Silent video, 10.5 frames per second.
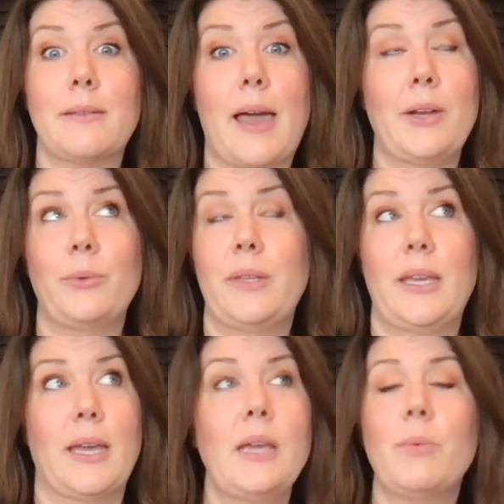don't
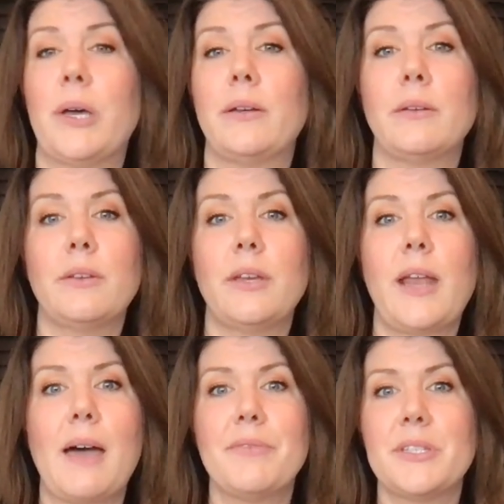think anyone could
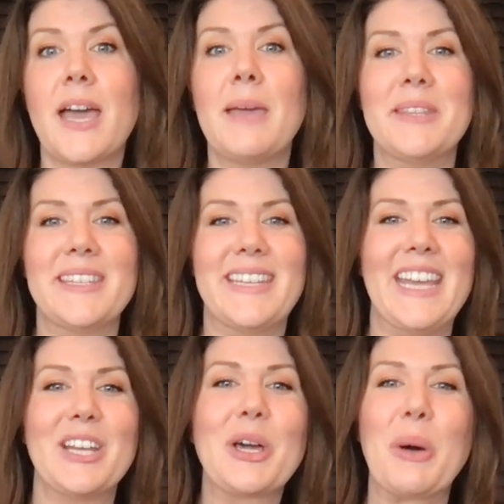have the time in the
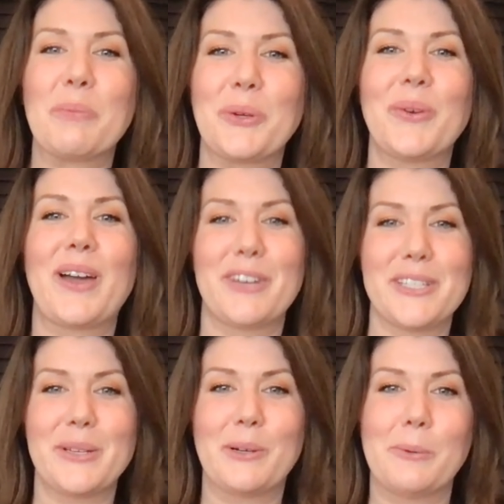day to comb through every
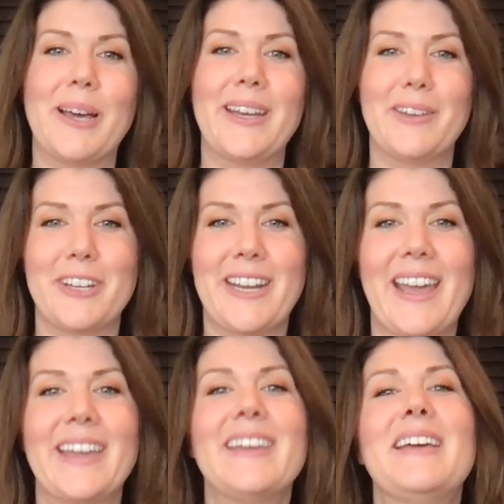single one every
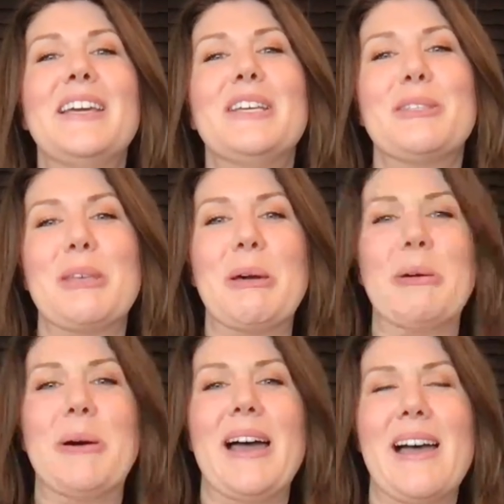day. So
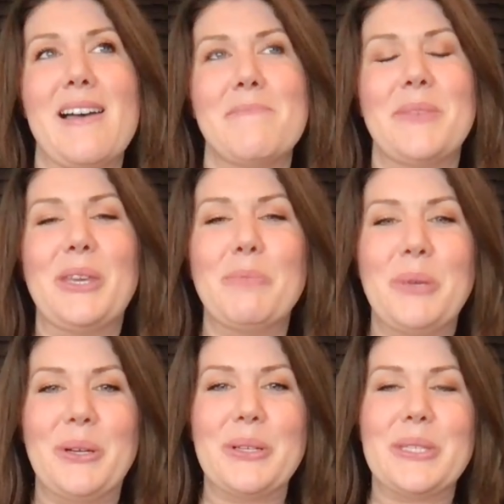the
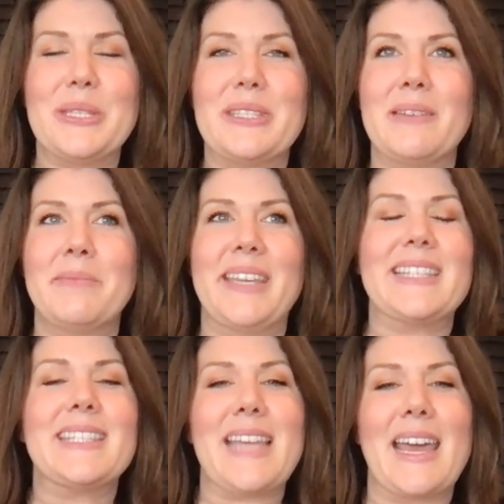computer system
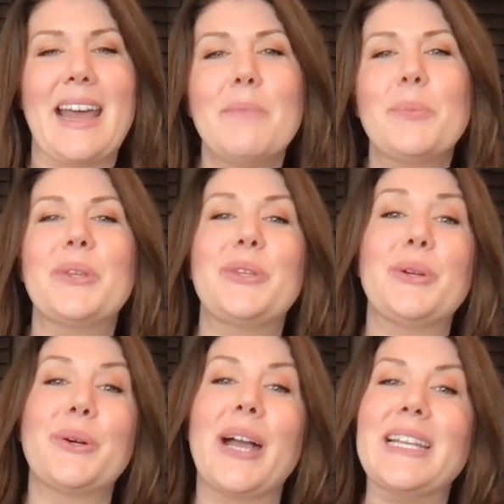gets set up with
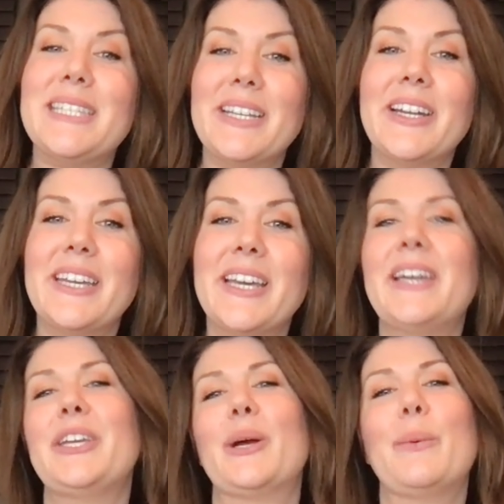your
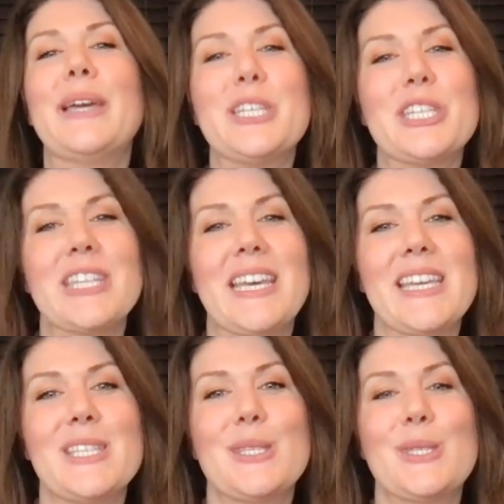criteria, your wish
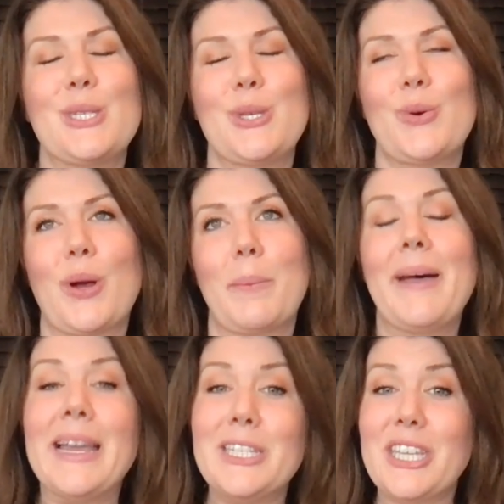list, your
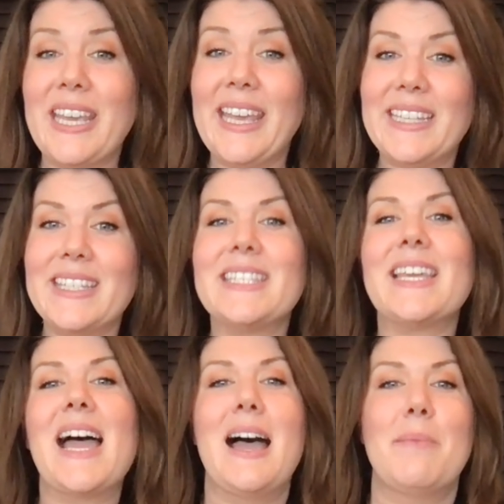budget,
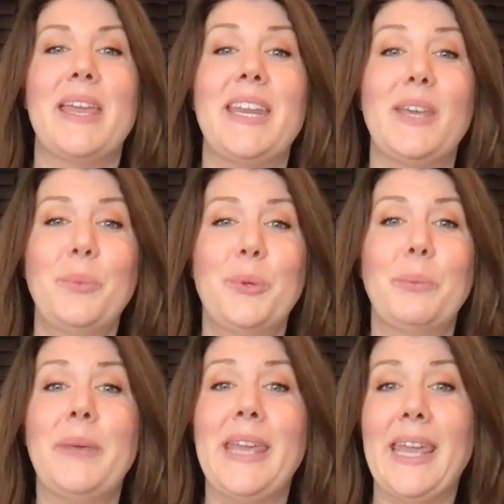and it
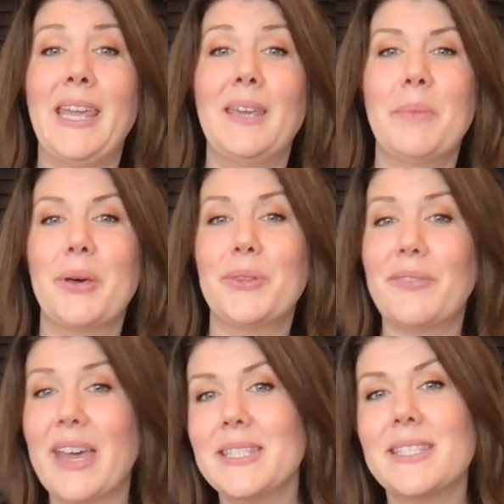will ping both
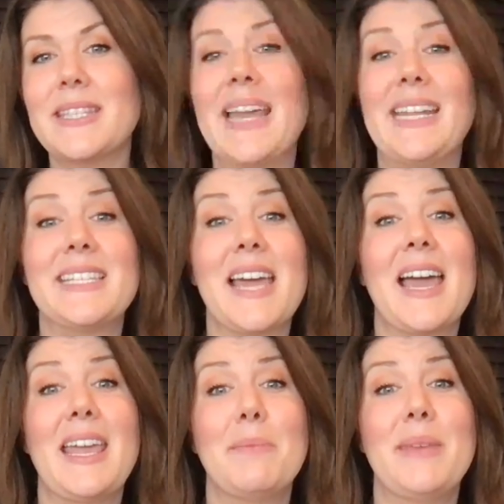of us
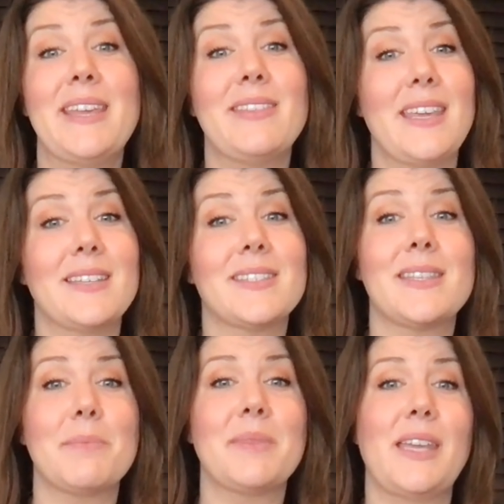anytime it thinks
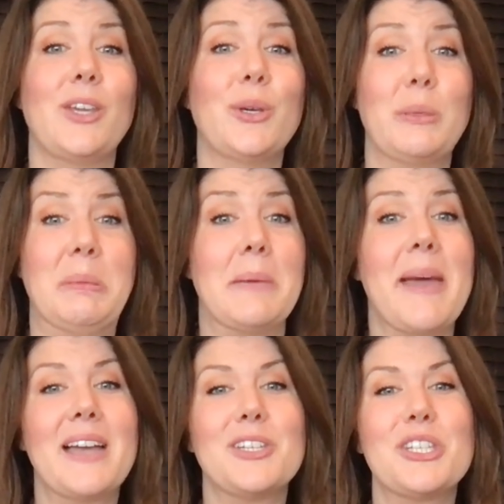something could be a
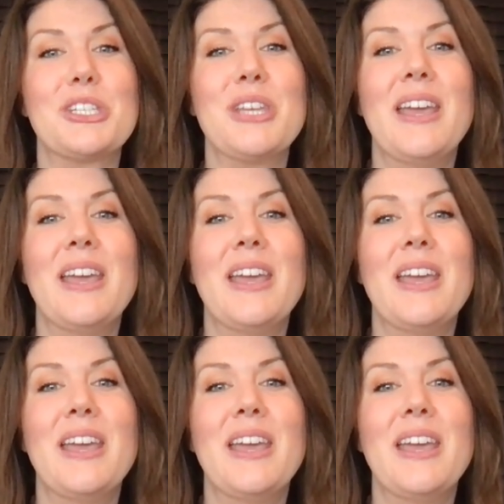match.